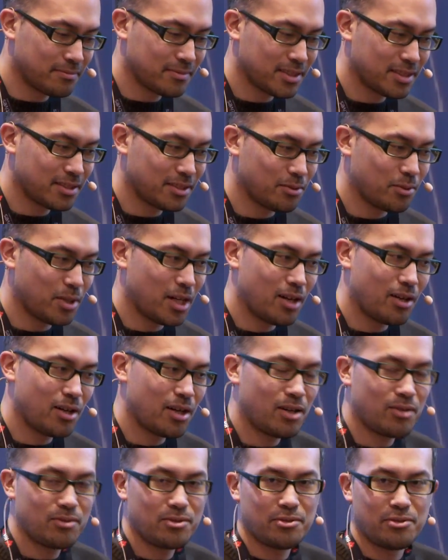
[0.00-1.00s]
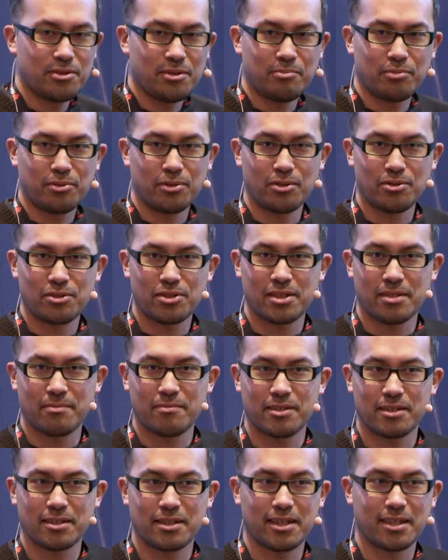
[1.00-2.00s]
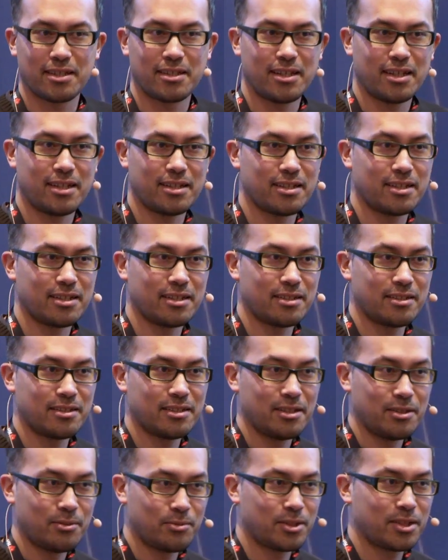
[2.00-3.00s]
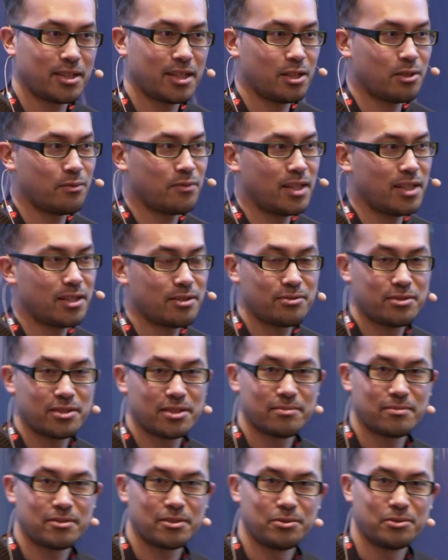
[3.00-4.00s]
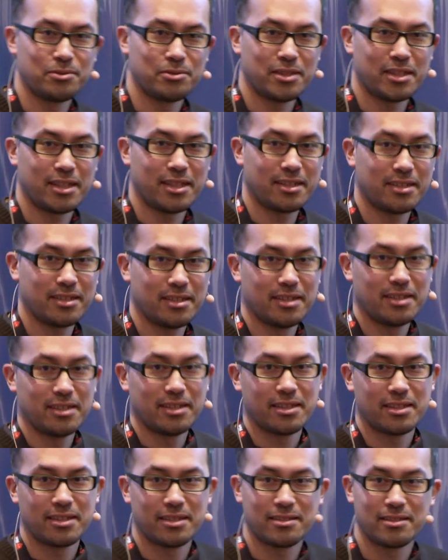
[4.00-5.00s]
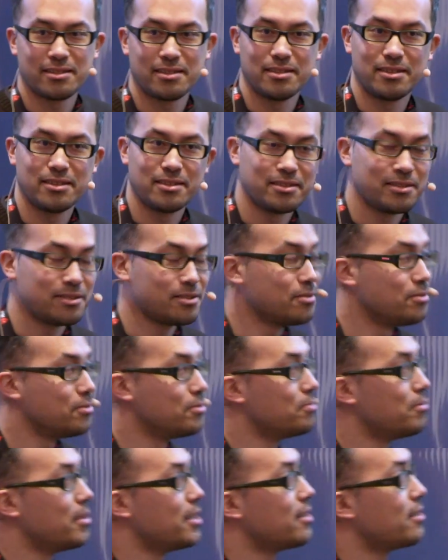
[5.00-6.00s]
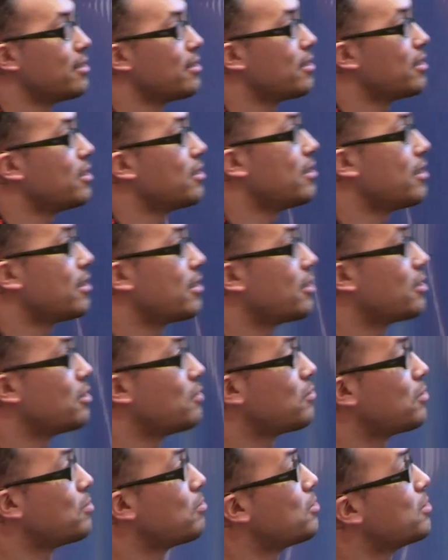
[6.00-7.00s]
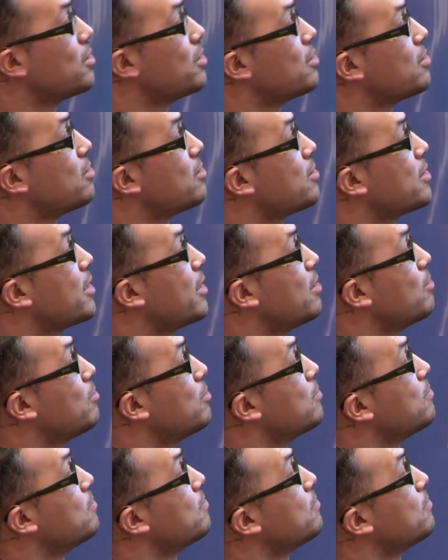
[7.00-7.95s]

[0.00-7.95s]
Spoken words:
so how do you approach something like that, and what kind of algorithms do you take? Does it need to make that kind of computation scalable?